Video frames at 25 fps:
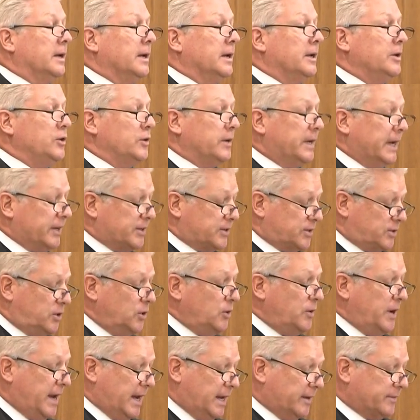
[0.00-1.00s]
You guys
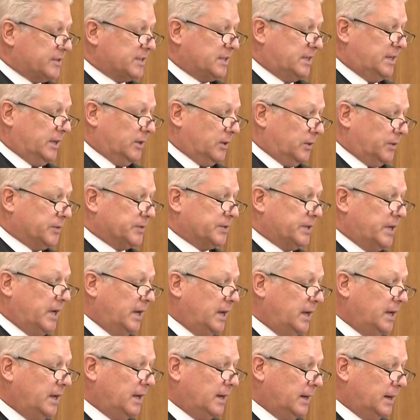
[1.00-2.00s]
too have skills,
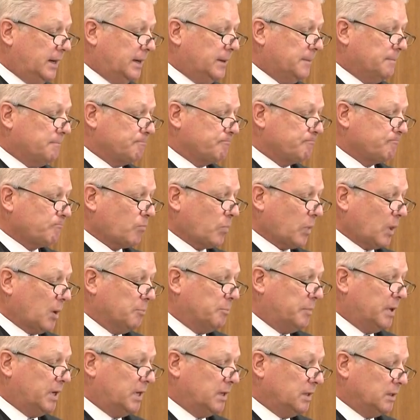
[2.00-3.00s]
um,
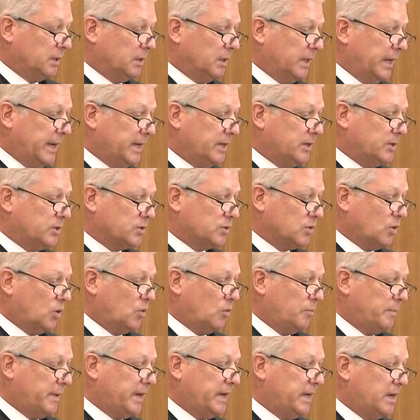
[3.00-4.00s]
but like
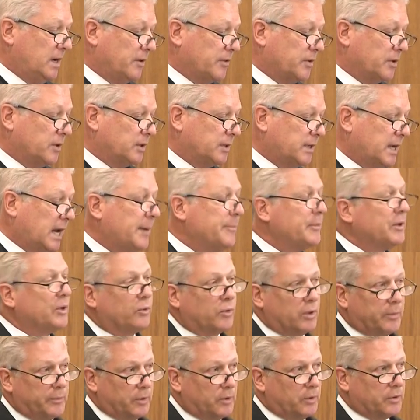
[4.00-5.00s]
so many other common
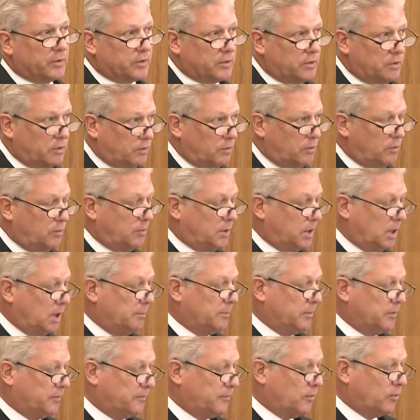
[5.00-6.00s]
criminals who come
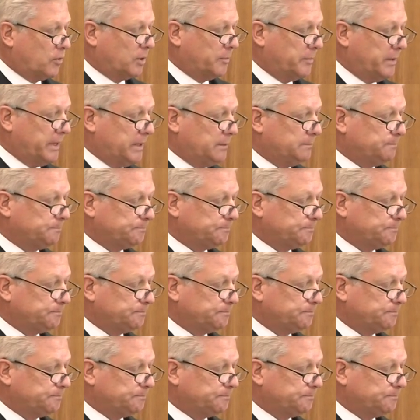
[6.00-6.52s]
before me,